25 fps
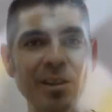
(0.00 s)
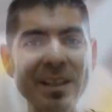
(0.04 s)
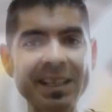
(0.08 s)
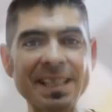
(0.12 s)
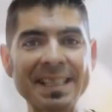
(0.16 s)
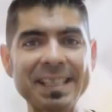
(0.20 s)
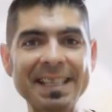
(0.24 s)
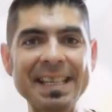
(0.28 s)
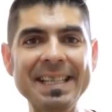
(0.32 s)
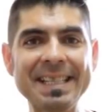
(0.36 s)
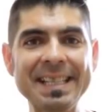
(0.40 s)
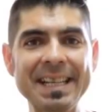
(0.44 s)

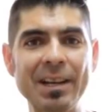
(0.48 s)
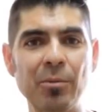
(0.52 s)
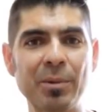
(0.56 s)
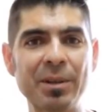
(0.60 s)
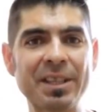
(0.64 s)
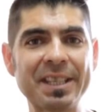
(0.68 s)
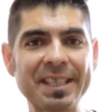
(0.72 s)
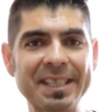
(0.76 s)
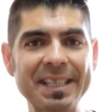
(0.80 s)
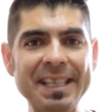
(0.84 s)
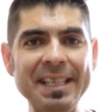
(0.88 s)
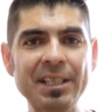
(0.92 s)
let's season it
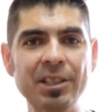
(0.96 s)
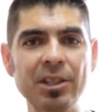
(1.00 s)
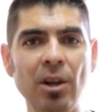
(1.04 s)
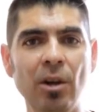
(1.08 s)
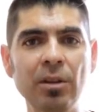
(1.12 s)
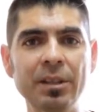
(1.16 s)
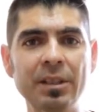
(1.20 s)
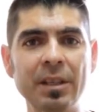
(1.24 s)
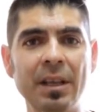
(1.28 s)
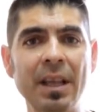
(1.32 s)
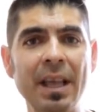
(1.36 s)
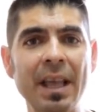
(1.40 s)
with sea
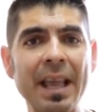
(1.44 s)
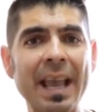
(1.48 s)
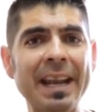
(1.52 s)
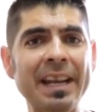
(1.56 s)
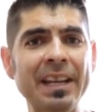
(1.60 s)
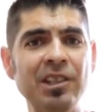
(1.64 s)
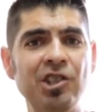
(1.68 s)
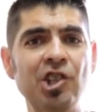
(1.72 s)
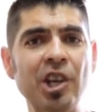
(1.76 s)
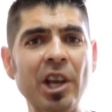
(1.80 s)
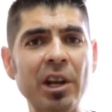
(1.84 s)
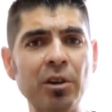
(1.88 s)
salt and
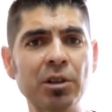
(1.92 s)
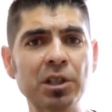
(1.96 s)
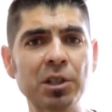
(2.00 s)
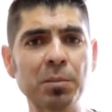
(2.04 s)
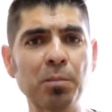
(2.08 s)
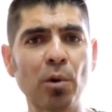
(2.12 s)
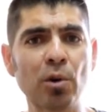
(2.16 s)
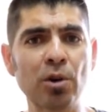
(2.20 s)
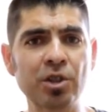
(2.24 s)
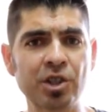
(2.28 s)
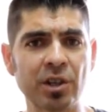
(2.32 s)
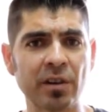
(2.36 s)
a generous
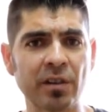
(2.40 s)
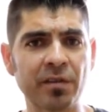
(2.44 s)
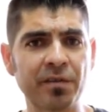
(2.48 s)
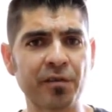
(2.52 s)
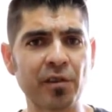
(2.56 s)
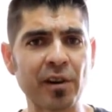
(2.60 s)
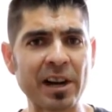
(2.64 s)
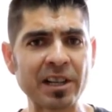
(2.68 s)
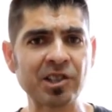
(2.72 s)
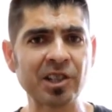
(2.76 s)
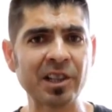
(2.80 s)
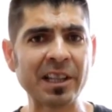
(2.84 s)
portion of
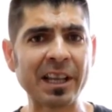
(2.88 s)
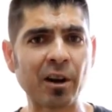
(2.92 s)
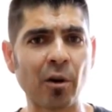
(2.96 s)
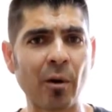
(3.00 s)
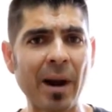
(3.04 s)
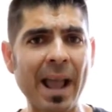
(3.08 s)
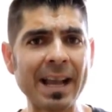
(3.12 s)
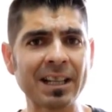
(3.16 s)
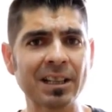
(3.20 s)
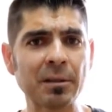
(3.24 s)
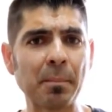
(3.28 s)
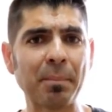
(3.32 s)
freshly
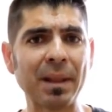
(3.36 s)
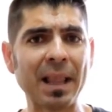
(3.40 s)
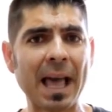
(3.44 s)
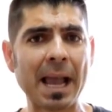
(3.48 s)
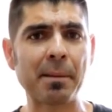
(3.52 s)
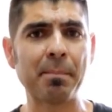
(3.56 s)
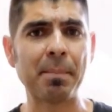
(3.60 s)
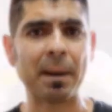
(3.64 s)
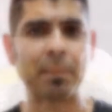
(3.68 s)
cracked black